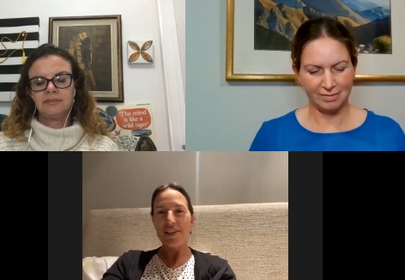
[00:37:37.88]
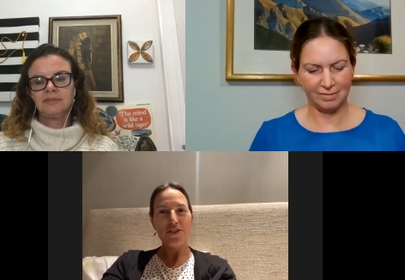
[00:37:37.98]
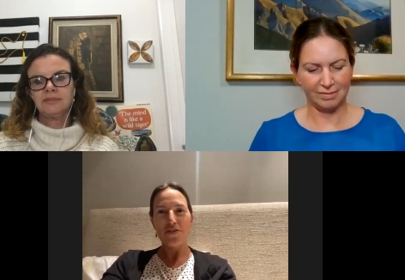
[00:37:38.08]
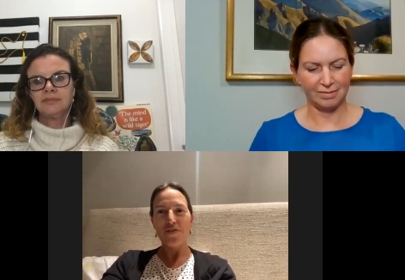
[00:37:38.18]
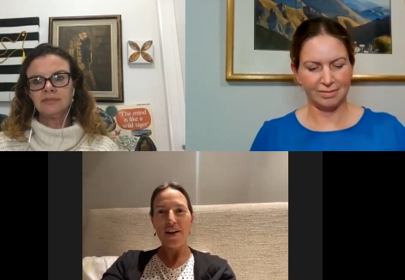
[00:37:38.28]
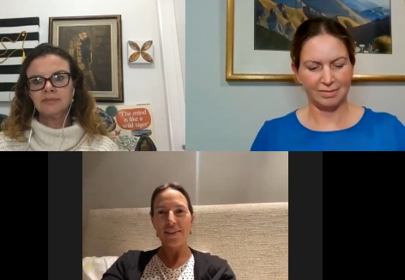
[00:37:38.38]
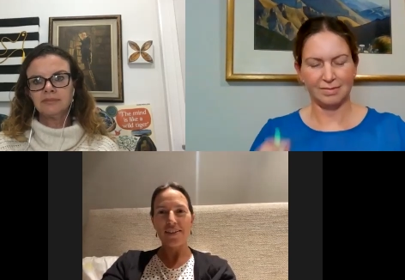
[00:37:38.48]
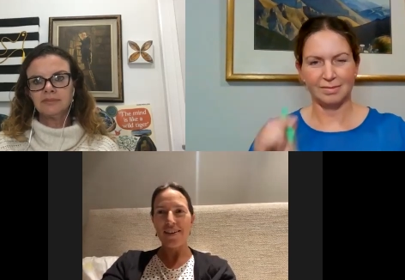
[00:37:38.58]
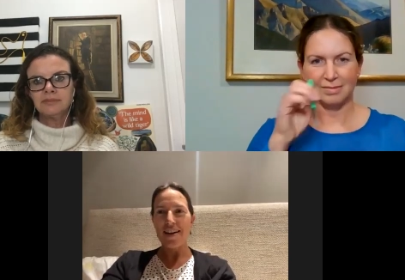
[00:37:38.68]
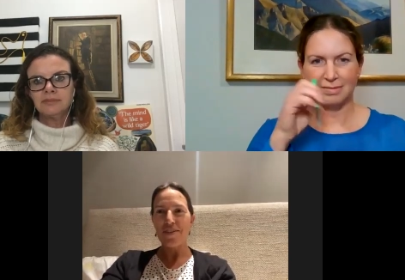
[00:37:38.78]
Speaker 1: good fun
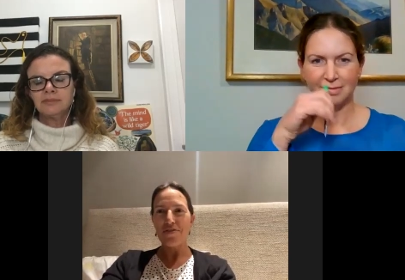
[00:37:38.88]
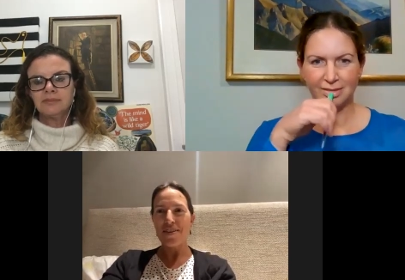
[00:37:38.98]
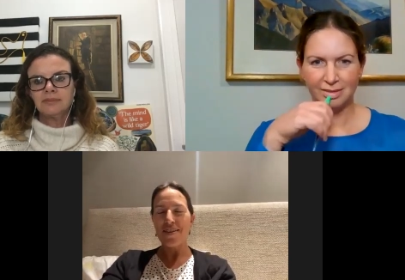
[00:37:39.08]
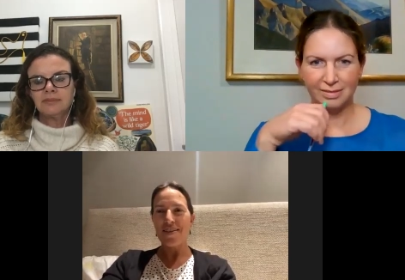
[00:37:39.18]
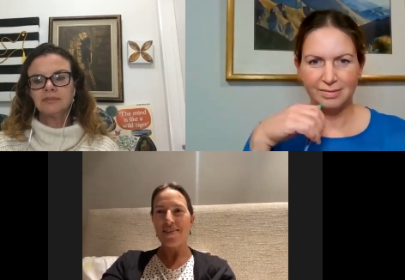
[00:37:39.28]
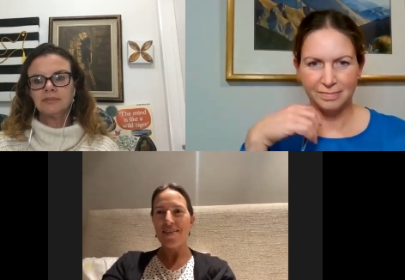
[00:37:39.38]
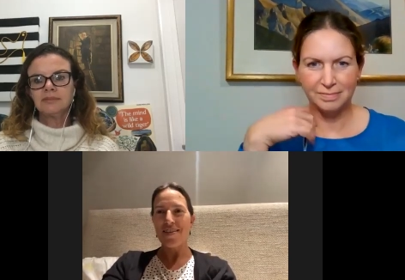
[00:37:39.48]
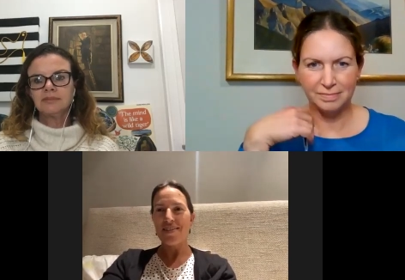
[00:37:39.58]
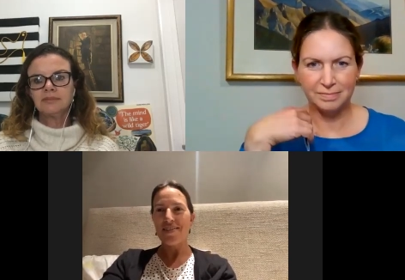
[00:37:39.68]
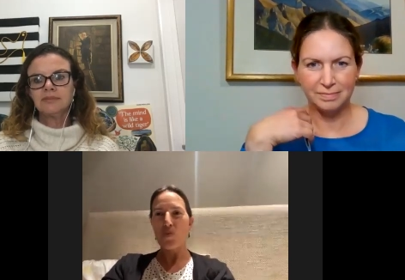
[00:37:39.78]
out there in